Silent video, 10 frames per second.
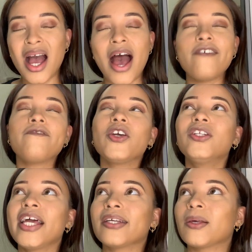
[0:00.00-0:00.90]
I feel
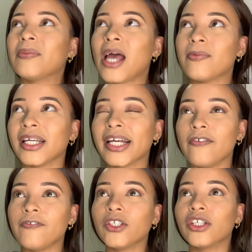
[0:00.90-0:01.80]
like sometimes I
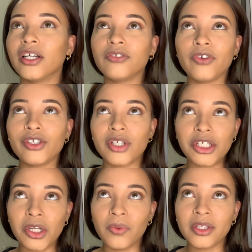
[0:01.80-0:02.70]
can feel God's
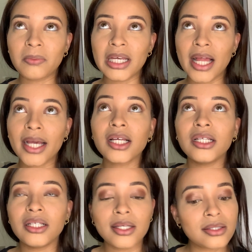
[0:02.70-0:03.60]
frustration with me, like,
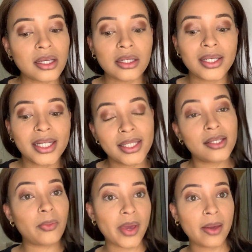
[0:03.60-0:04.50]
listen, this
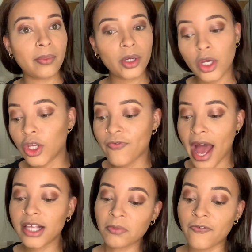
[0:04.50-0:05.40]
babe, you've
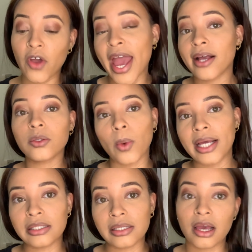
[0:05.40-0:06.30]
asked me for
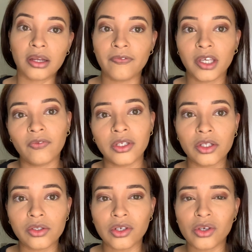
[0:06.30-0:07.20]
XYZ and I've given it
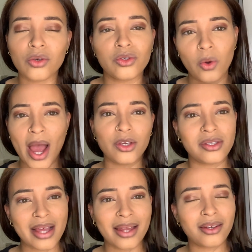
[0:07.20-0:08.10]
to you, so why are you
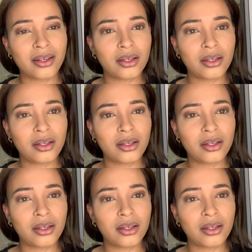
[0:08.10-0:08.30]
sad?